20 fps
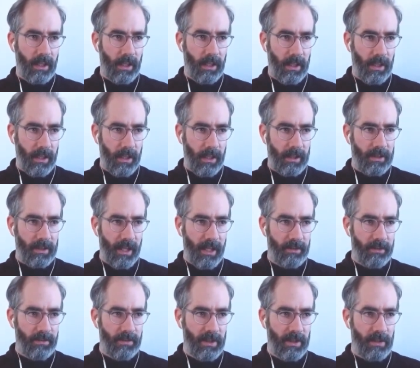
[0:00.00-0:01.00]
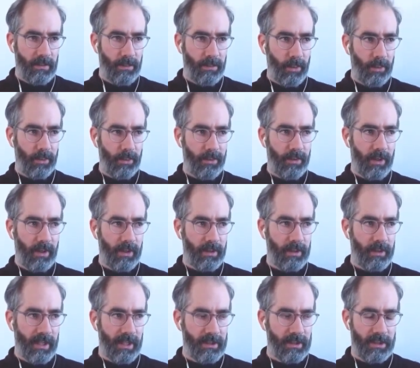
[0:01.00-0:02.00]
And I feel both are
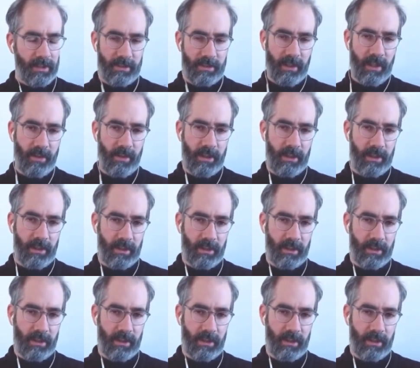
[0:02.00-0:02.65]
necessary.